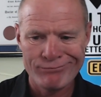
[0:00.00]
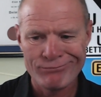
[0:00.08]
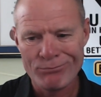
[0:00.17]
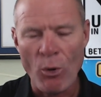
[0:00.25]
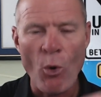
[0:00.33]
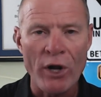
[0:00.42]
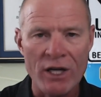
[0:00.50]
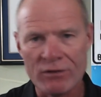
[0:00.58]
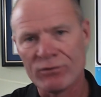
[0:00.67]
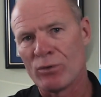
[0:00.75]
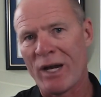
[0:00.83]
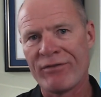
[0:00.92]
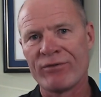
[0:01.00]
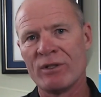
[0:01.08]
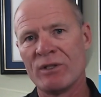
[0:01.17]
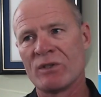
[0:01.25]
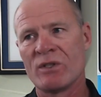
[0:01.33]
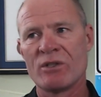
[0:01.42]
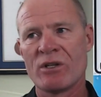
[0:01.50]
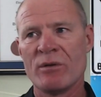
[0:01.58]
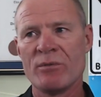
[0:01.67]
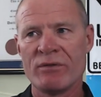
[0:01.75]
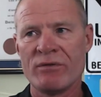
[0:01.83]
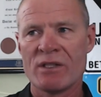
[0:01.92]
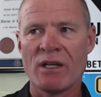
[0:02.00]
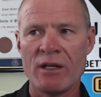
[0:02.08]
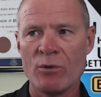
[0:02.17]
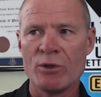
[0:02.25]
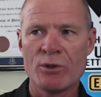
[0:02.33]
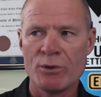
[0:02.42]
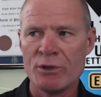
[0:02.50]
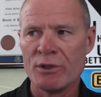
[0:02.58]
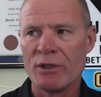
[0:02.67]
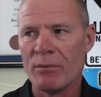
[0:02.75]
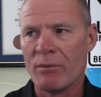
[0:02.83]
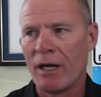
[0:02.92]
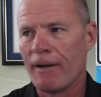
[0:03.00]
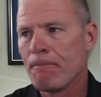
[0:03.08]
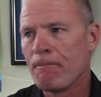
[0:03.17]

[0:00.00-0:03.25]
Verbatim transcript: point of reference in terms of deciding which one you're going to buy.